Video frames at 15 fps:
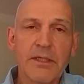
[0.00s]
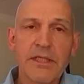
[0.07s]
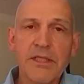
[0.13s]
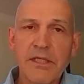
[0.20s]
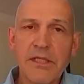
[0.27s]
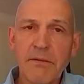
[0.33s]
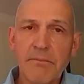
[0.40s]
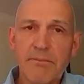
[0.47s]

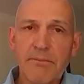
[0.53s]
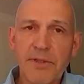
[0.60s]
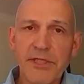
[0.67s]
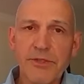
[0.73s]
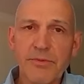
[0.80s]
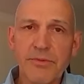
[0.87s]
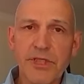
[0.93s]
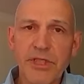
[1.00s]
This
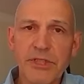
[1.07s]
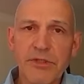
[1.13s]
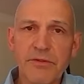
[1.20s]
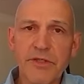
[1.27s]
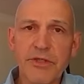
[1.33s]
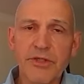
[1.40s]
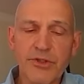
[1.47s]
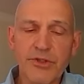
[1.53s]
compares with just
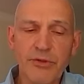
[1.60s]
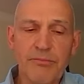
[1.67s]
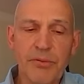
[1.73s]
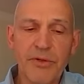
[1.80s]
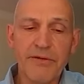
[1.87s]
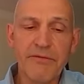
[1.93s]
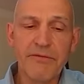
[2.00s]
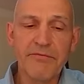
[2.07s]
over
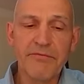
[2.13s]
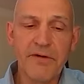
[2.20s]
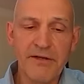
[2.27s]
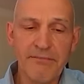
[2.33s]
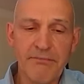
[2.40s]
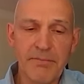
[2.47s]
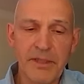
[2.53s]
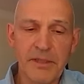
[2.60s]
2.5
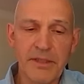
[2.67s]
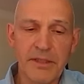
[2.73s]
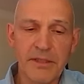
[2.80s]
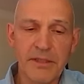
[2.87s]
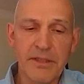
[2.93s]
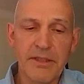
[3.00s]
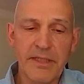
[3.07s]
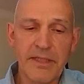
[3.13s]
billion
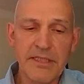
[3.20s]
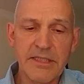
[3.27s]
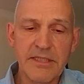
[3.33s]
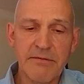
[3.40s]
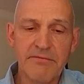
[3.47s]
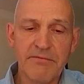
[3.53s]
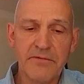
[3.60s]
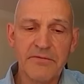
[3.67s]
in
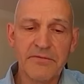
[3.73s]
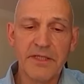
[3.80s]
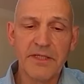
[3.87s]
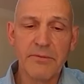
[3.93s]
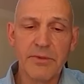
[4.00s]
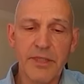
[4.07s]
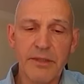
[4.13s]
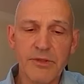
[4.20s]
1950
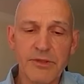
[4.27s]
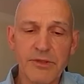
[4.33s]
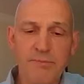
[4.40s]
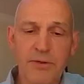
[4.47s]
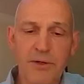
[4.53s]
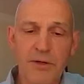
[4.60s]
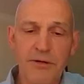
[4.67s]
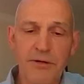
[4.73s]
when he was
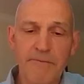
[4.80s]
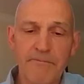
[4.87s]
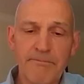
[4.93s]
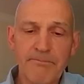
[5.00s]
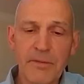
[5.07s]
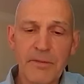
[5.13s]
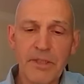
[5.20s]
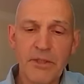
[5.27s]
born,
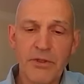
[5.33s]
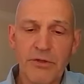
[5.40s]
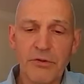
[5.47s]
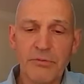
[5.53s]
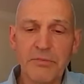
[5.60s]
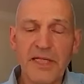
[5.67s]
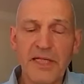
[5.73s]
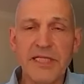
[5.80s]
of
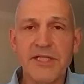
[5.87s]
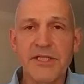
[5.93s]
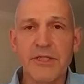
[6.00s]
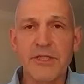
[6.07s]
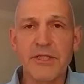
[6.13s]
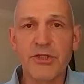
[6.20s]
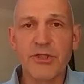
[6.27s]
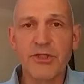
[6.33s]
whom less than
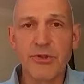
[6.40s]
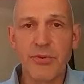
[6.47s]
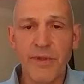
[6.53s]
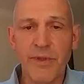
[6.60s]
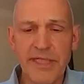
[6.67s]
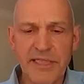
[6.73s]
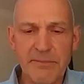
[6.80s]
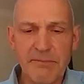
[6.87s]

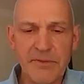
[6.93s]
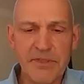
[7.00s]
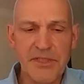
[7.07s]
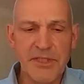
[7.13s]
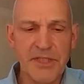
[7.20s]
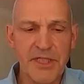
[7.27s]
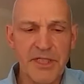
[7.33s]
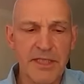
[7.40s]

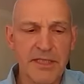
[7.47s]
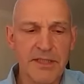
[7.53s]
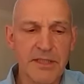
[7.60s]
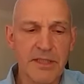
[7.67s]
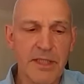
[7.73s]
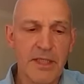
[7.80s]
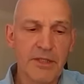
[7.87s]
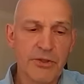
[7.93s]
20%
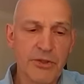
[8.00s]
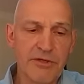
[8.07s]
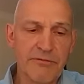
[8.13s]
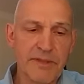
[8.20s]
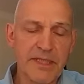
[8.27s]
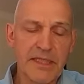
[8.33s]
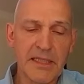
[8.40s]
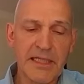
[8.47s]
could have
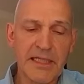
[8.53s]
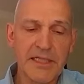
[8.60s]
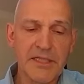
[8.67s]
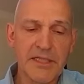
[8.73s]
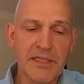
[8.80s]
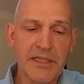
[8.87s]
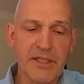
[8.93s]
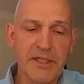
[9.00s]
been
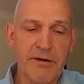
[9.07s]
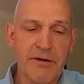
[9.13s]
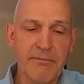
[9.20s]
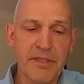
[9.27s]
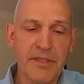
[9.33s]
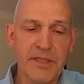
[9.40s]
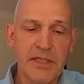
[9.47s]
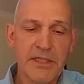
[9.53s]
classed as
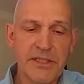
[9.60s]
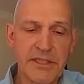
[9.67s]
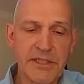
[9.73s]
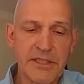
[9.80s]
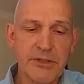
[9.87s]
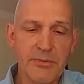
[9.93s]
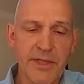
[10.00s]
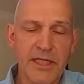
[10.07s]
urban
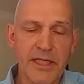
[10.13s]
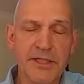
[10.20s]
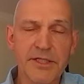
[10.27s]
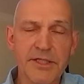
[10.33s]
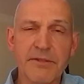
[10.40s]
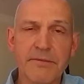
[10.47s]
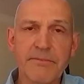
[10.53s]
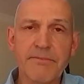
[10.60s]
city
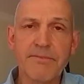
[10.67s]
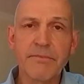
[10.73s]
dwellers.